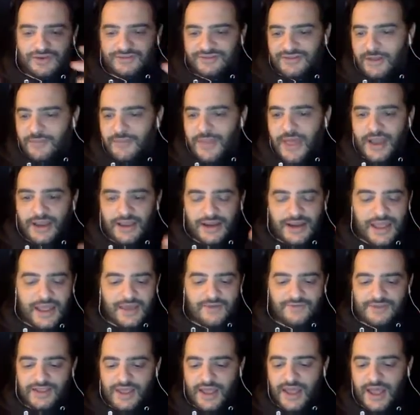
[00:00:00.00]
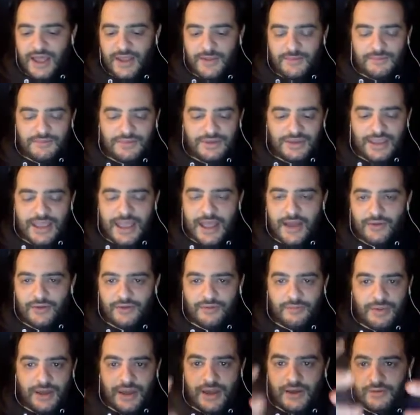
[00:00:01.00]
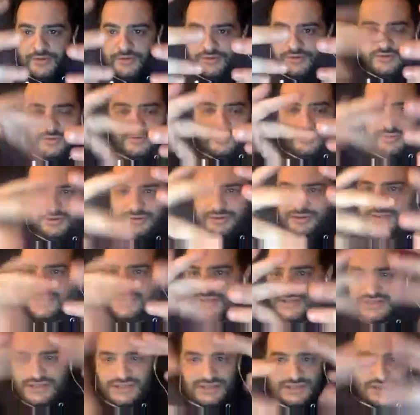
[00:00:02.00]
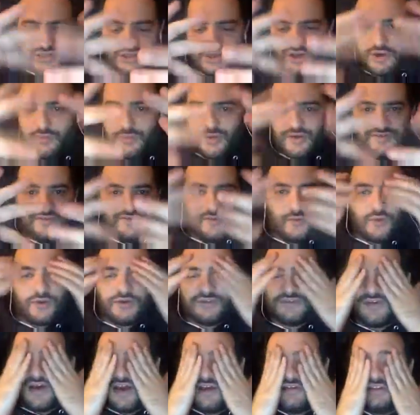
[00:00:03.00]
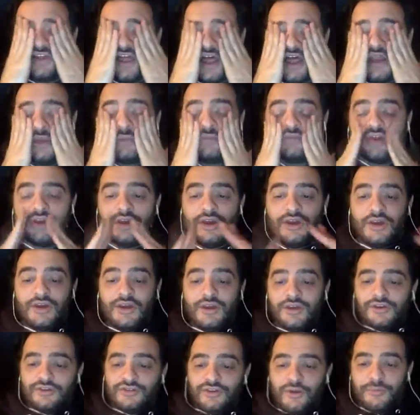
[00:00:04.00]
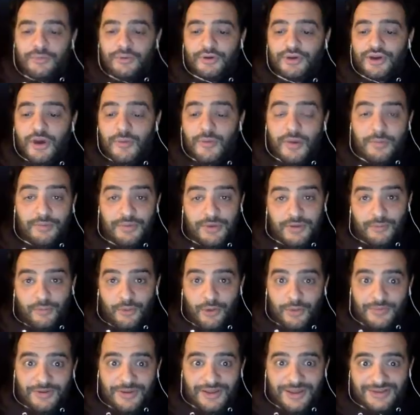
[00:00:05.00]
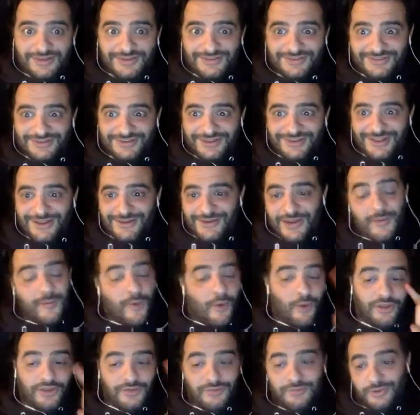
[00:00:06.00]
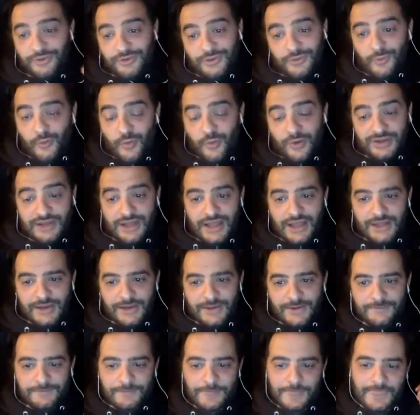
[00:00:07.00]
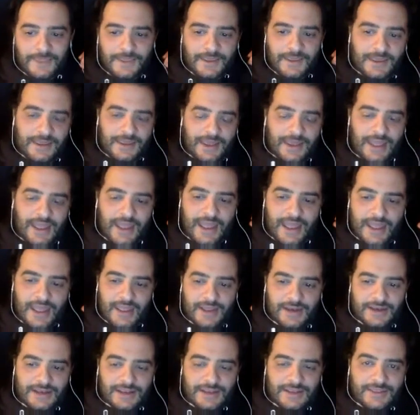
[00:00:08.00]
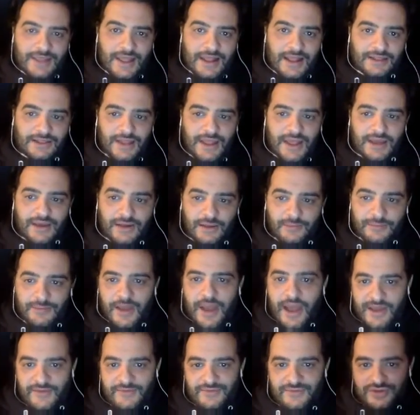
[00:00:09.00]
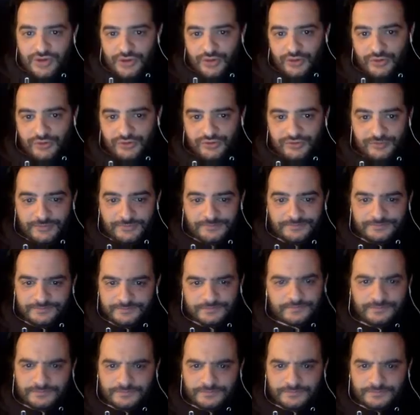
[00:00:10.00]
because I'm not gonna have time being out and about to police, my 4 or 5 lineups. So I'm putting on my big boy pants, and I'm only building one lineup. And in that lineup, I've chosen